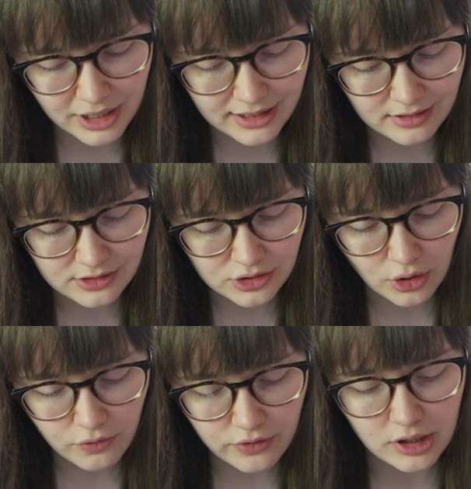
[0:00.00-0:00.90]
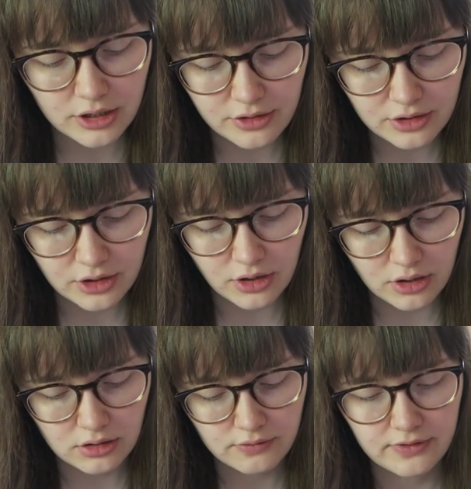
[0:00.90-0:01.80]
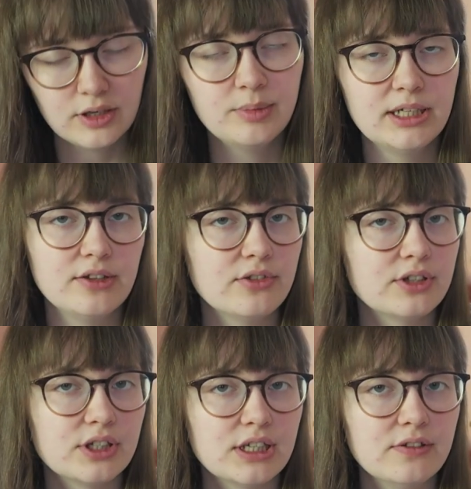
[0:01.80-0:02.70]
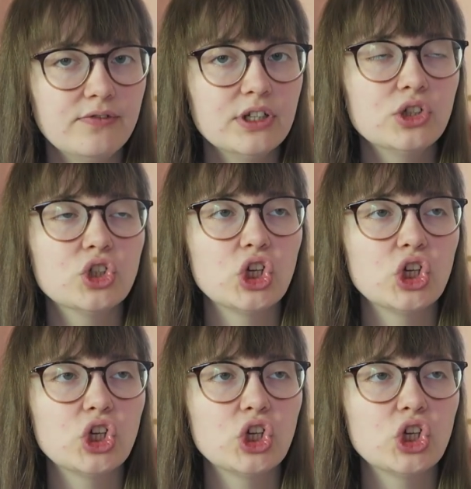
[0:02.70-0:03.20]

but so far the girl who fell beneath the sea feels